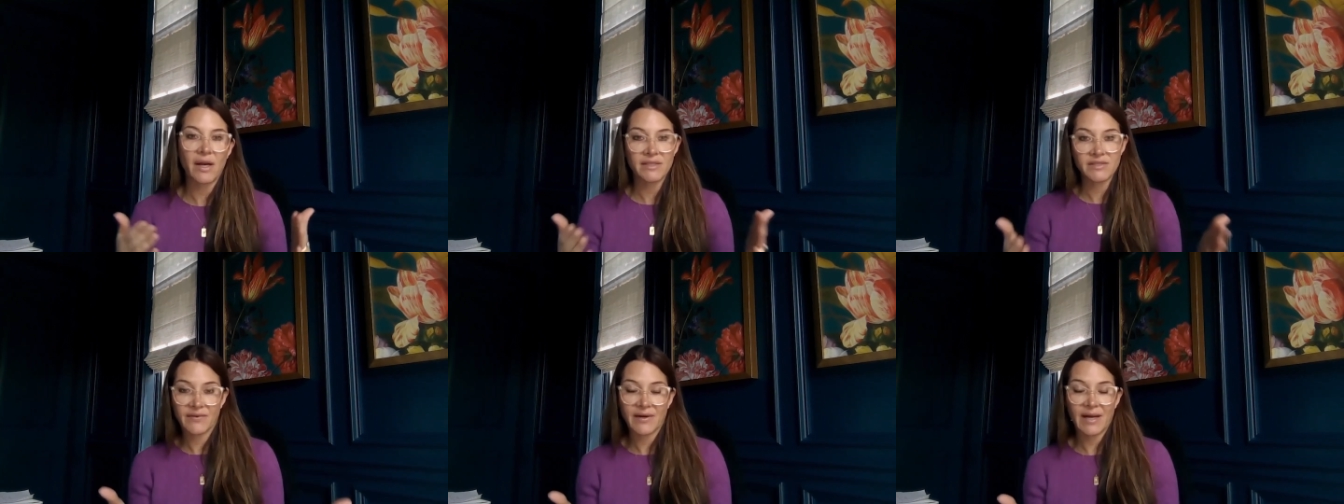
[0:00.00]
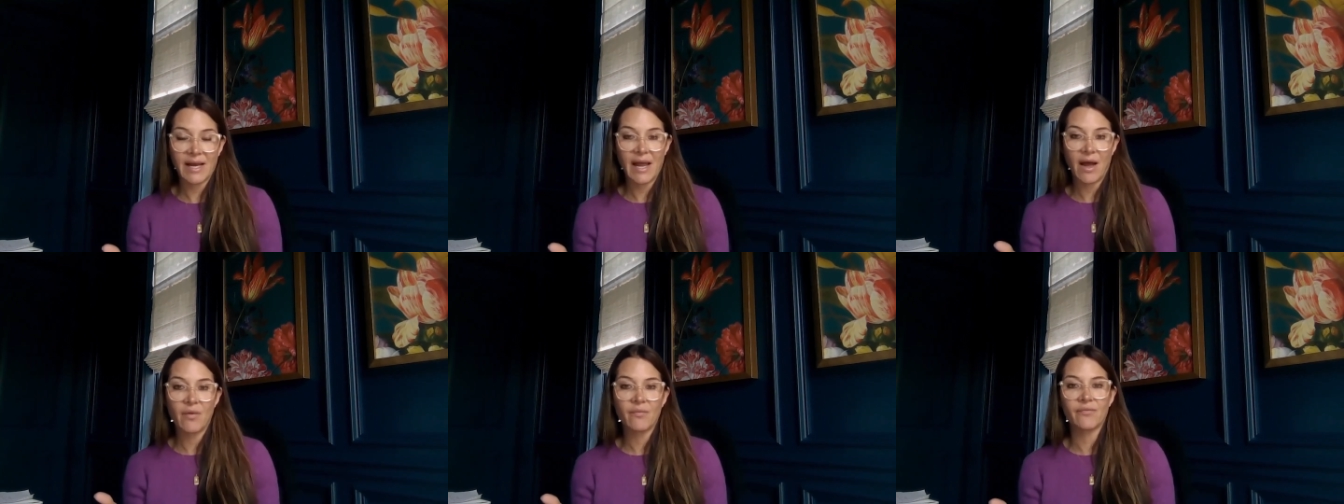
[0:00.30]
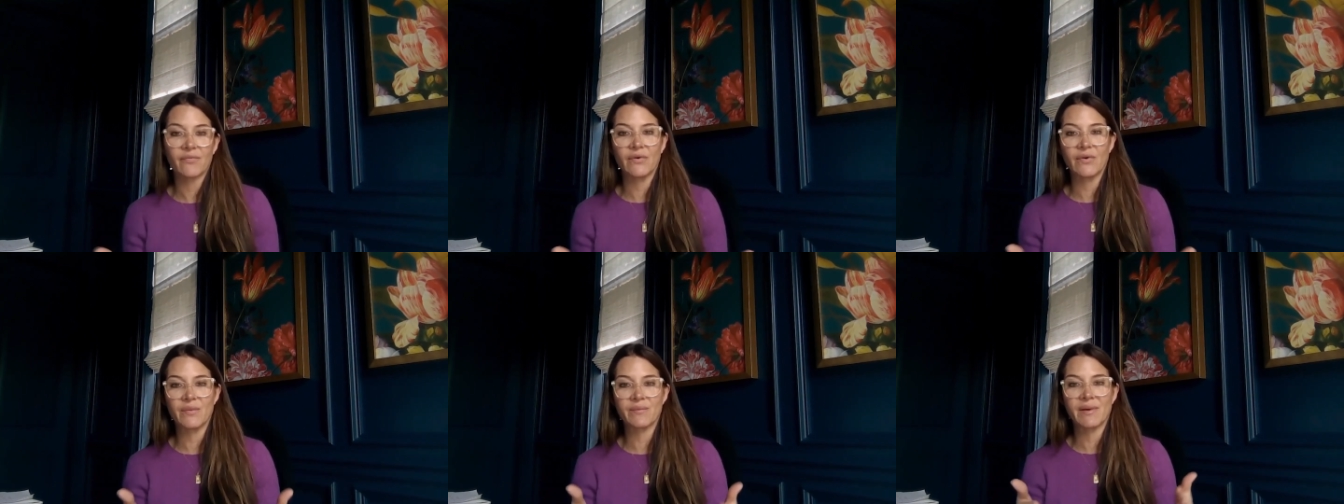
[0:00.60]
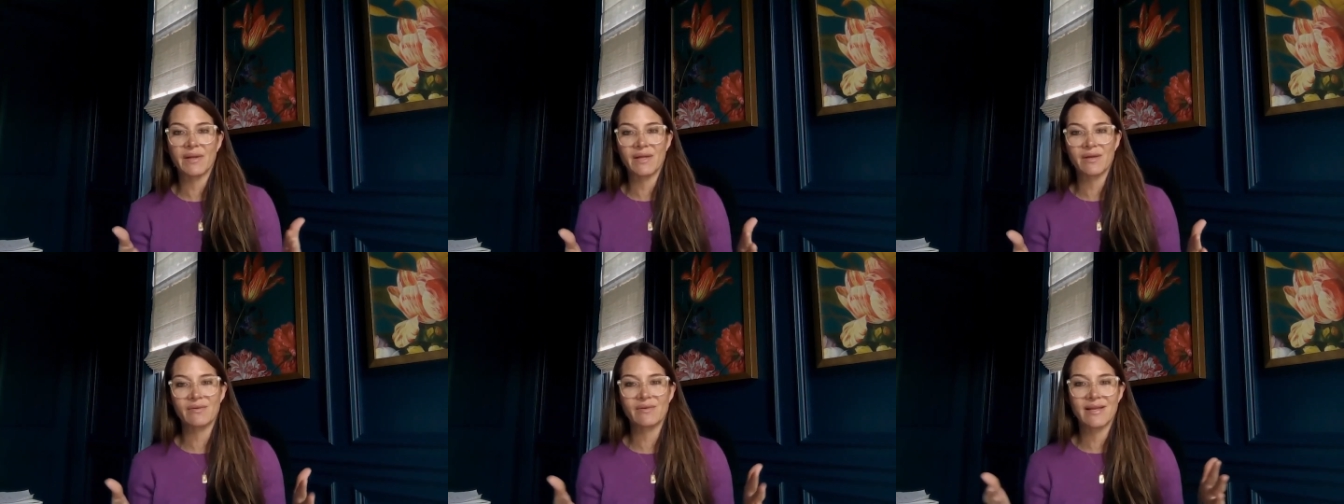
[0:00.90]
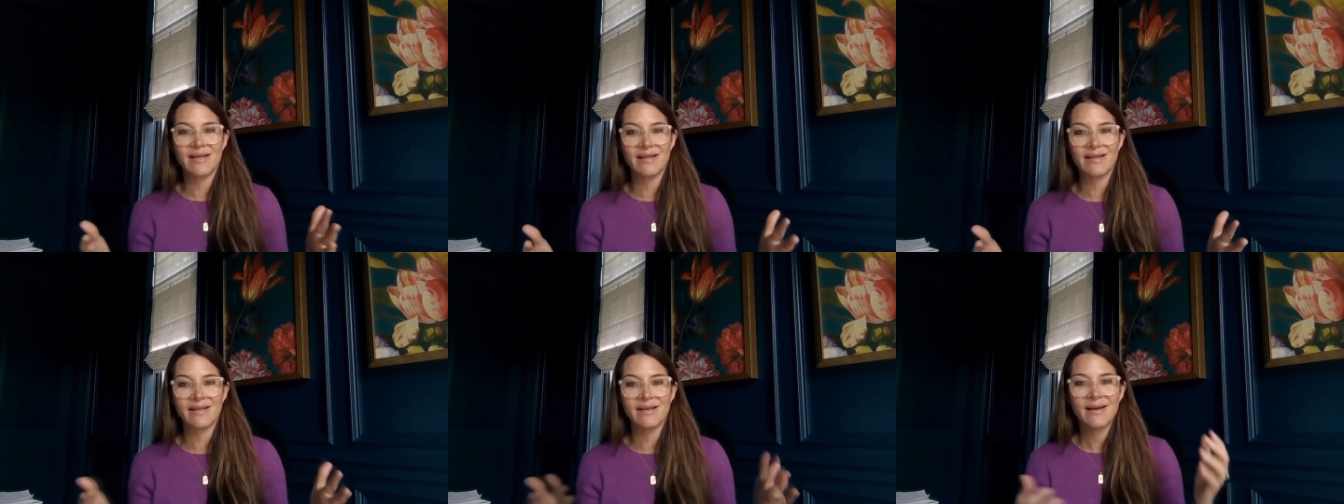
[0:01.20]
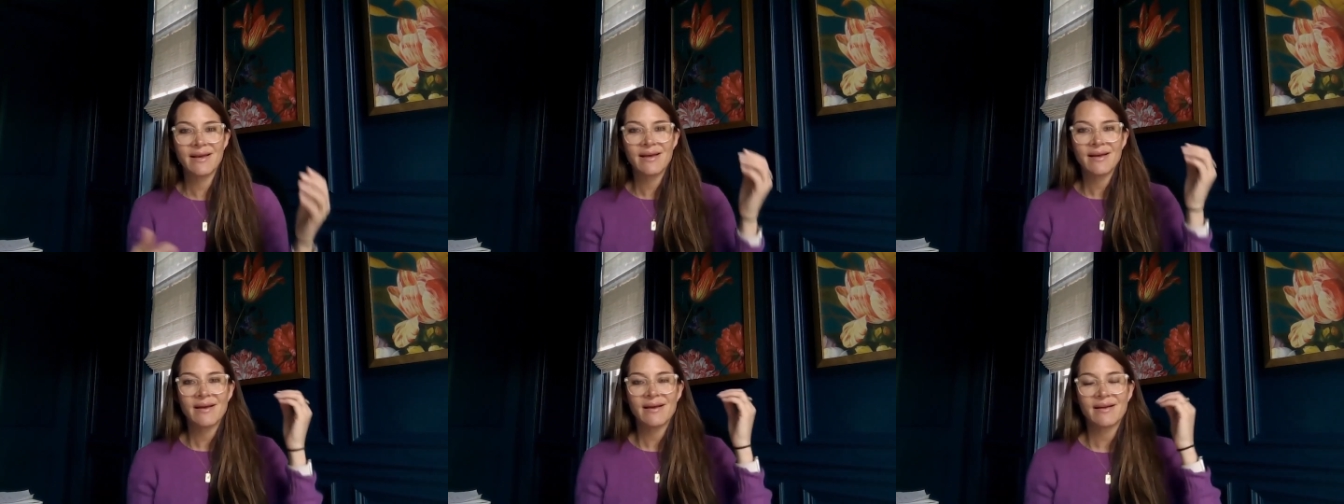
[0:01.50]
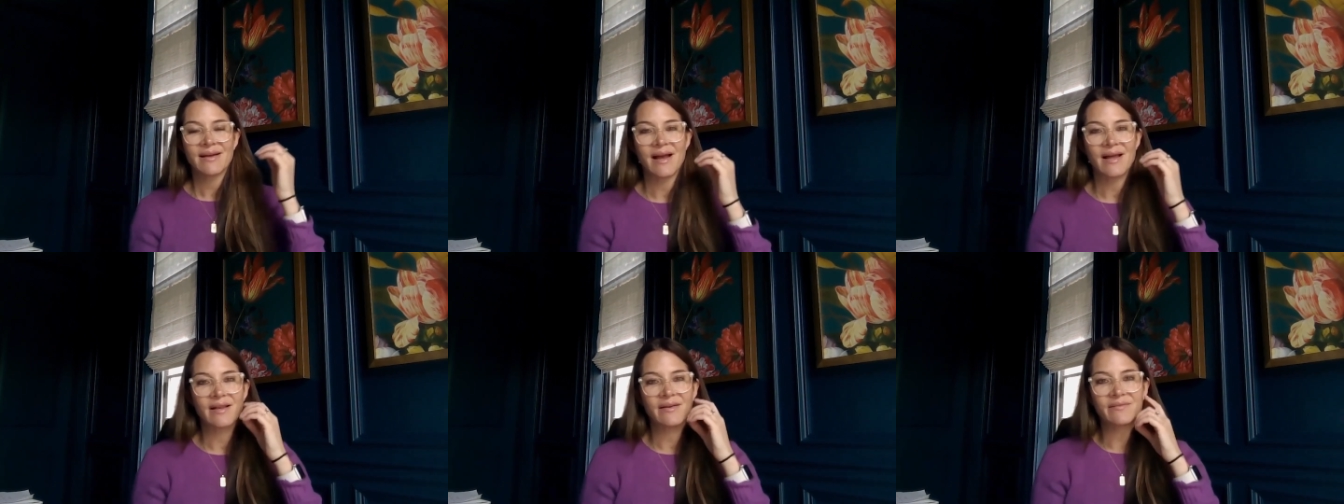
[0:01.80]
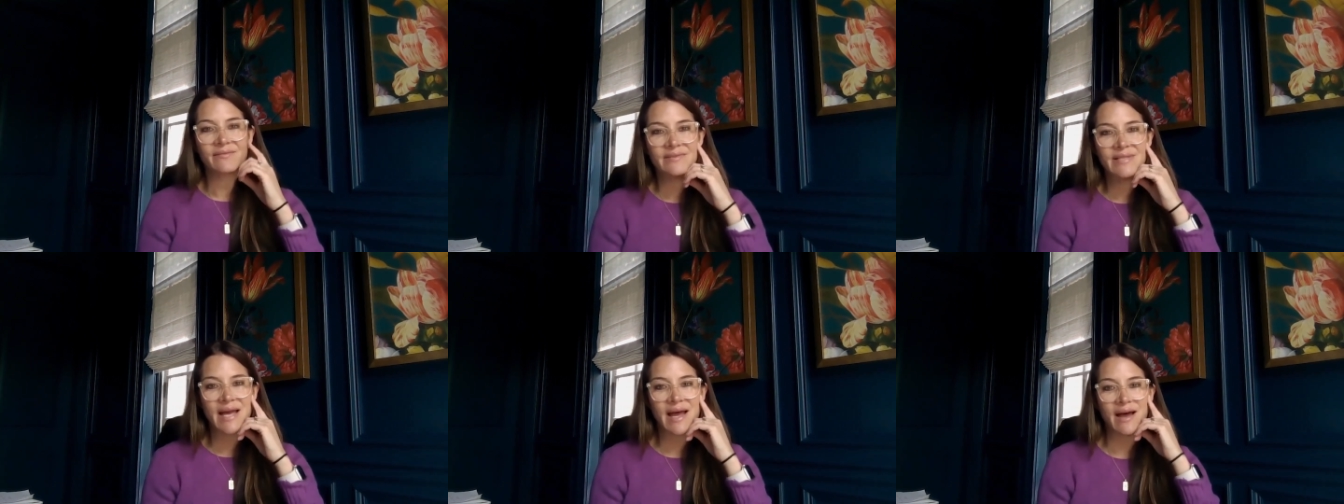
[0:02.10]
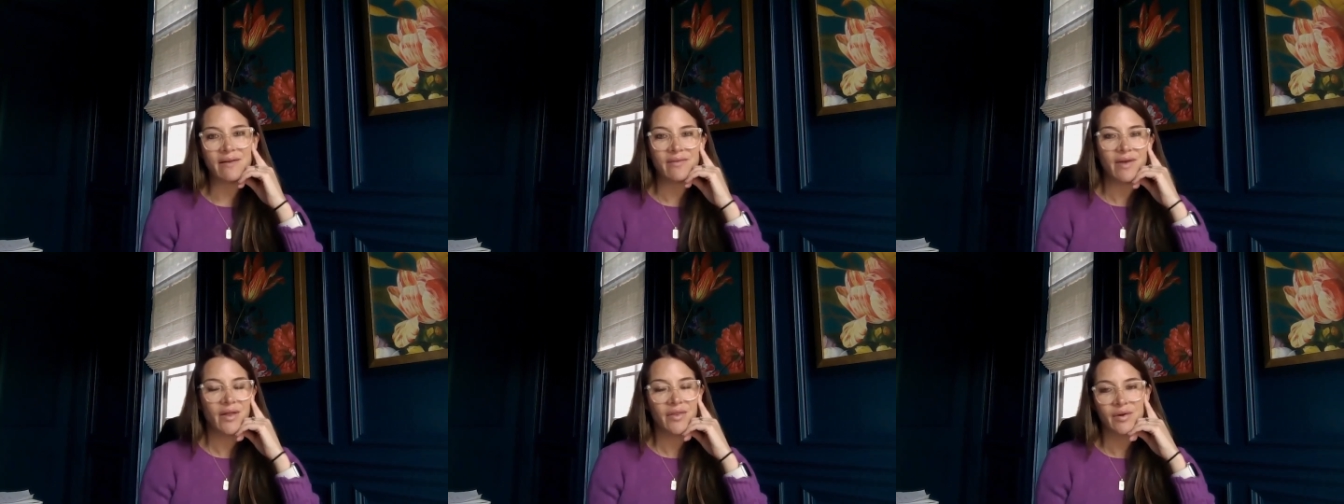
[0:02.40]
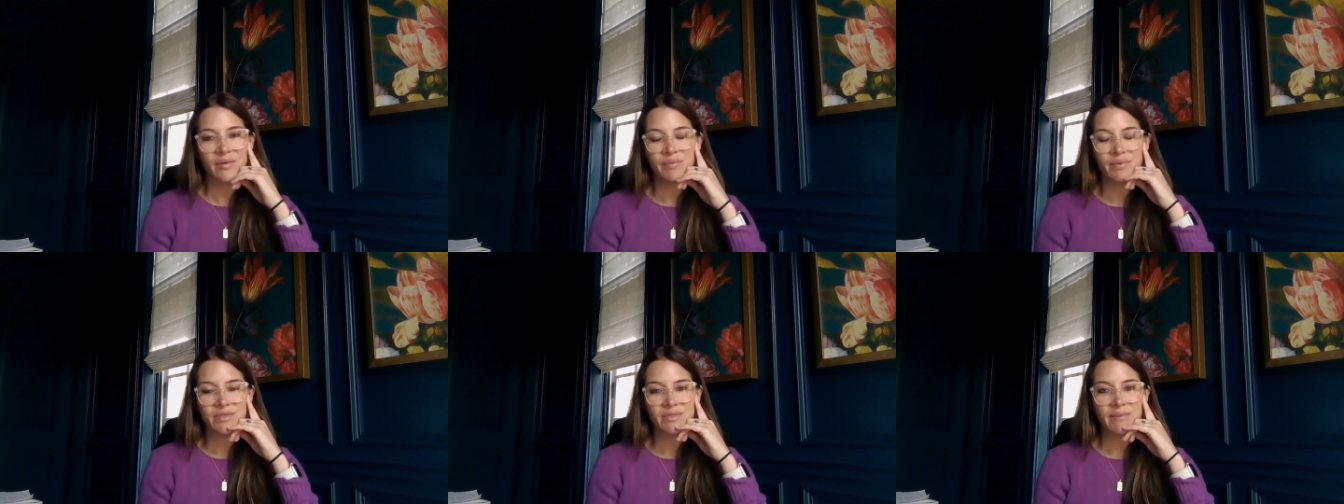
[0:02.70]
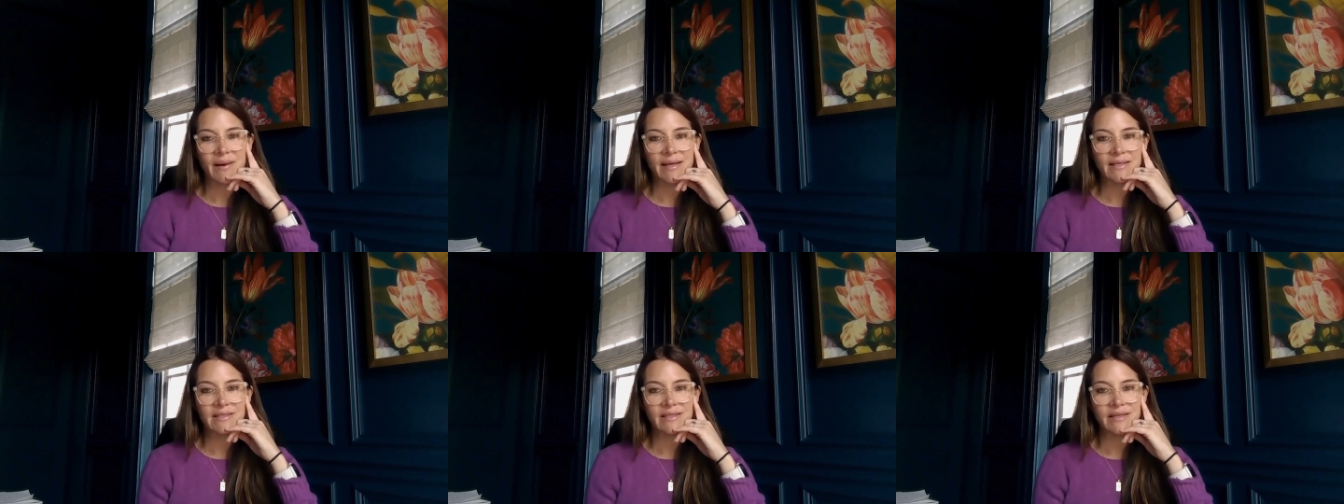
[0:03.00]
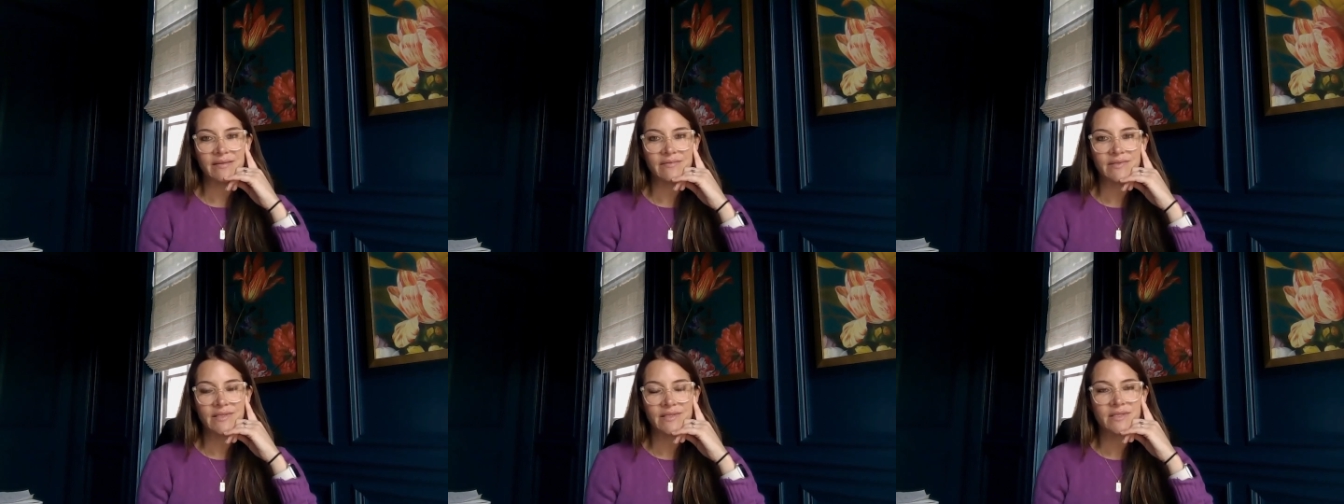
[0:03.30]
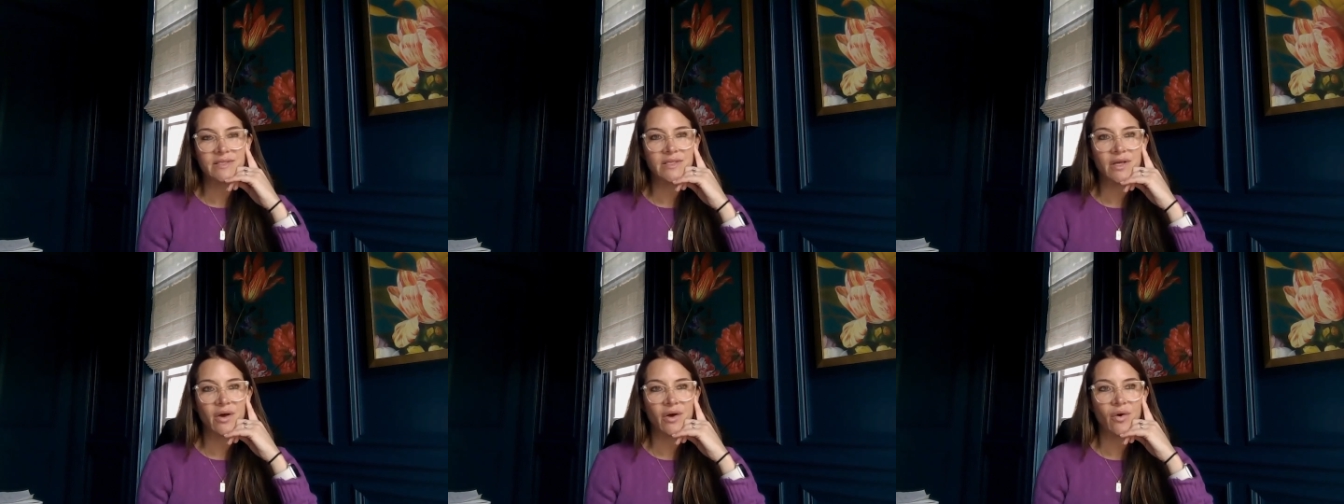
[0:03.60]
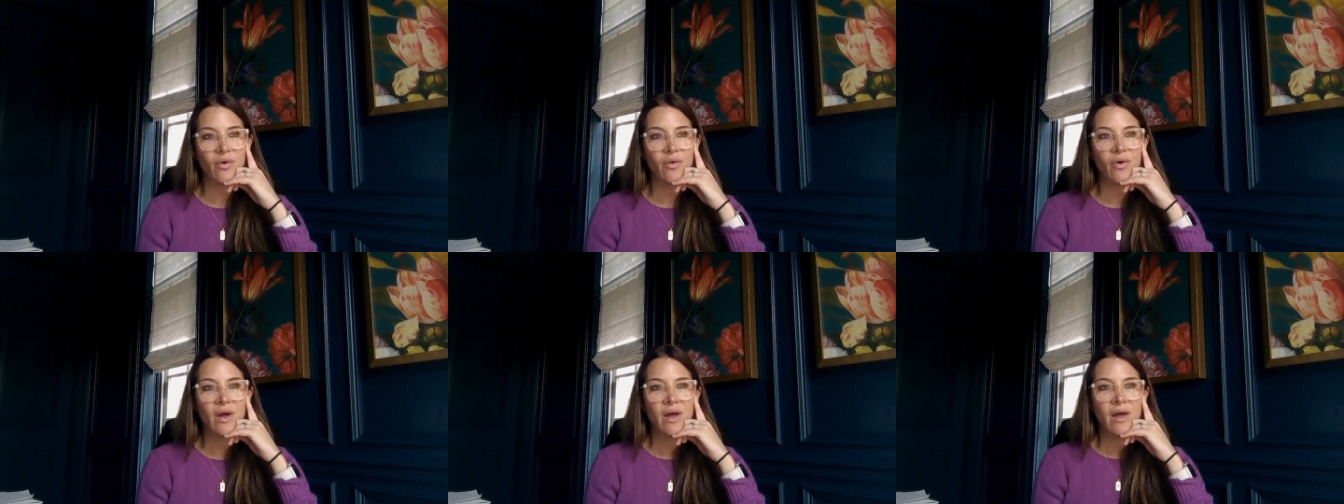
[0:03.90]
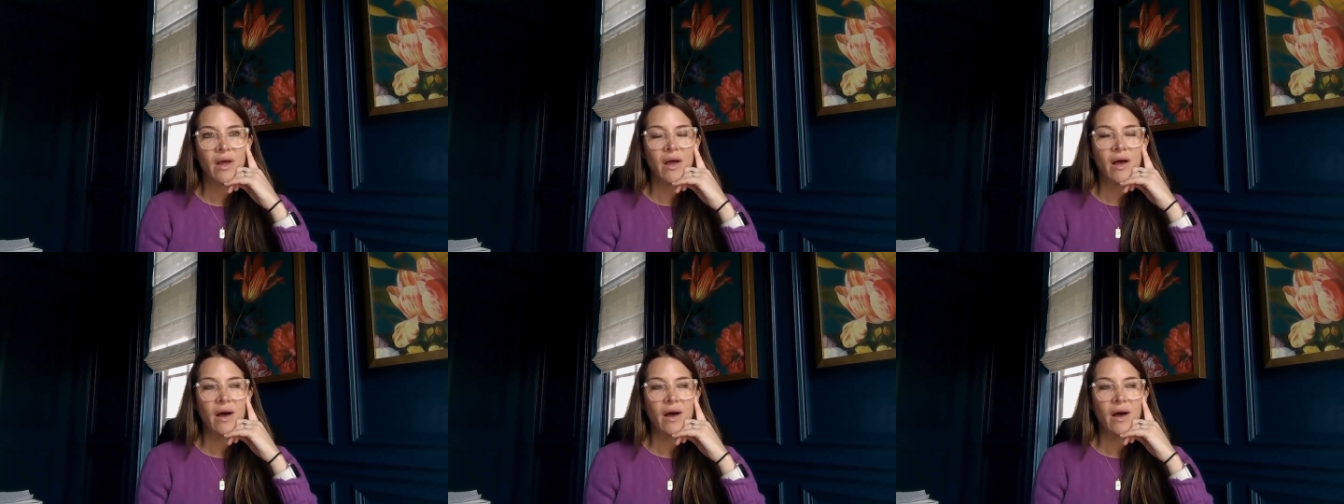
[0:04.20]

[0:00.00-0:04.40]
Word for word: It's very helpful, but you need kind of to have other perspectives. And so